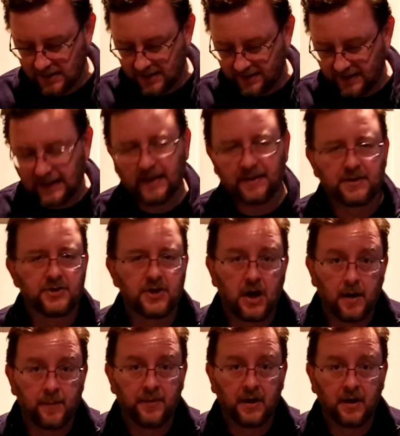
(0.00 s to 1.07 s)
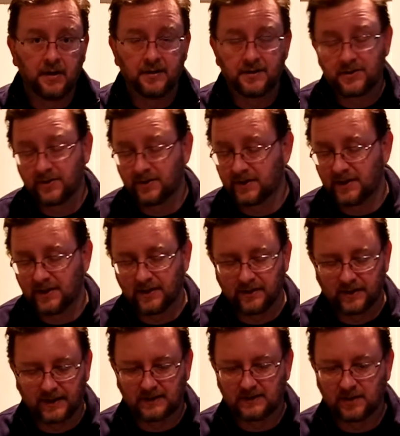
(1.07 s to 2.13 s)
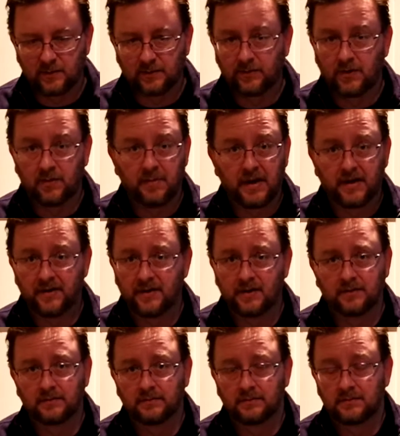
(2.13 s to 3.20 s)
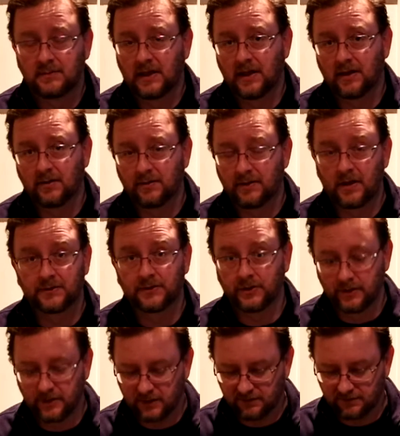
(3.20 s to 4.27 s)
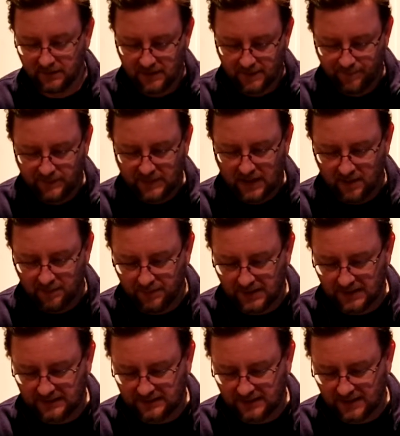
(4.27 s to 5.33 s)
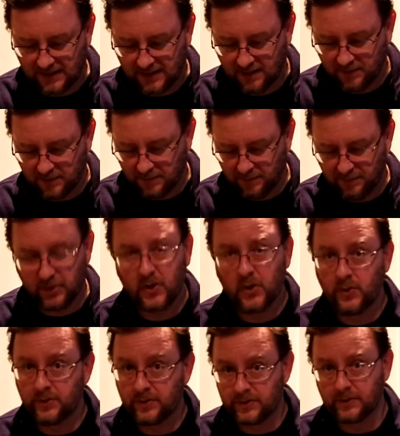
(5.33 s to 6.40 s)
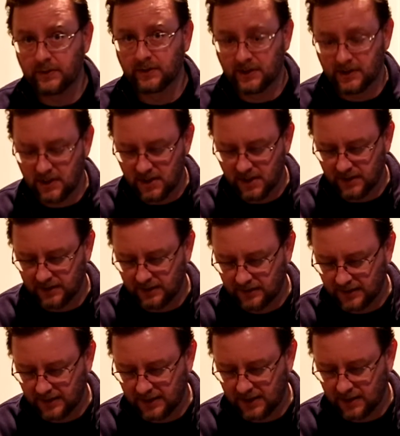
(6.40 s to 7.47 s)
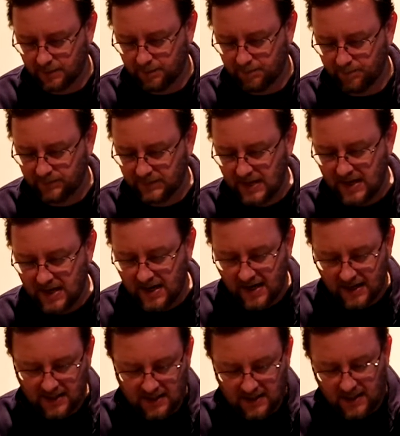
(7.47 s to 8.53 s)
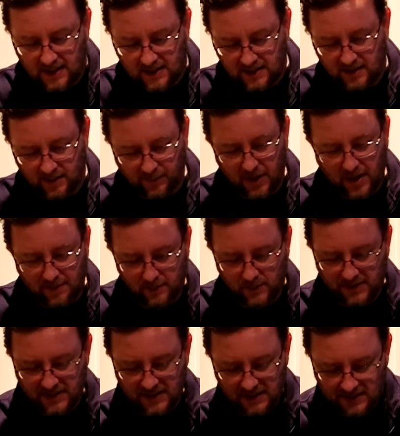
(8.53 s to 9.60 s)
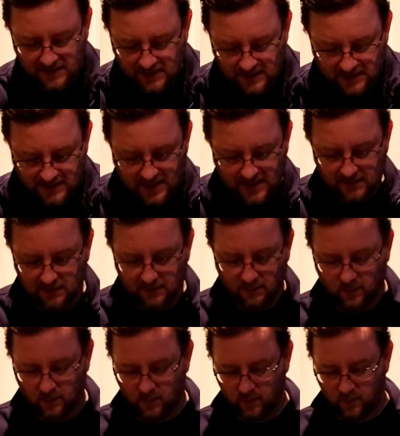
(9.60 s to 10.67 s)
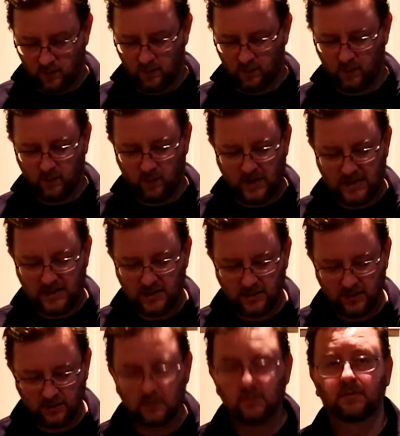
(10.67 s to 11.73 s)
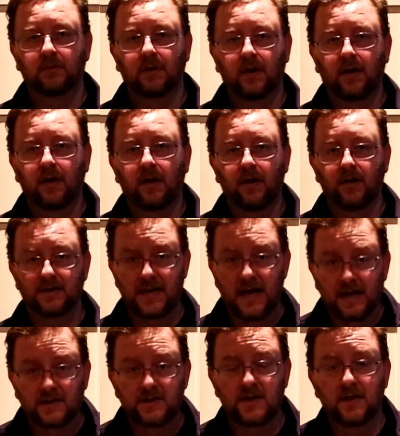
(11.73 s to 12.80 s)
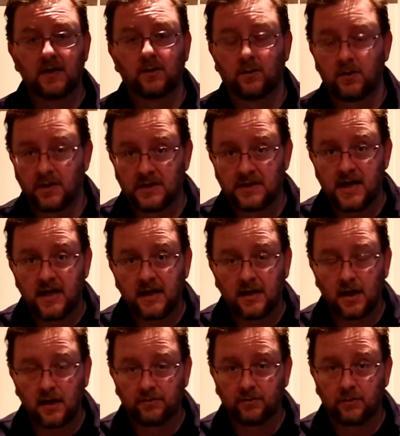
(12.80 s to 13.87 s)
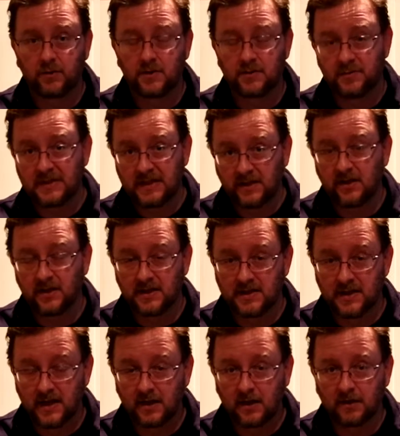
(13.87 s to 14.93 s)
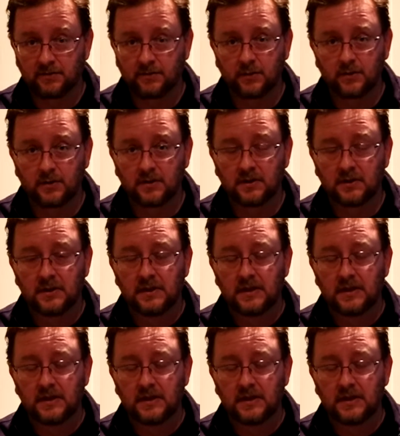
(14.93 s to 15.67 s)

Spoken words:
they got the job done. They're certainly, like I said before, better than the alternative. But Pro, they're certainly not. And the problem with these is that when you are taxiing or on a takeoff roll, particularly on a takeoff roll,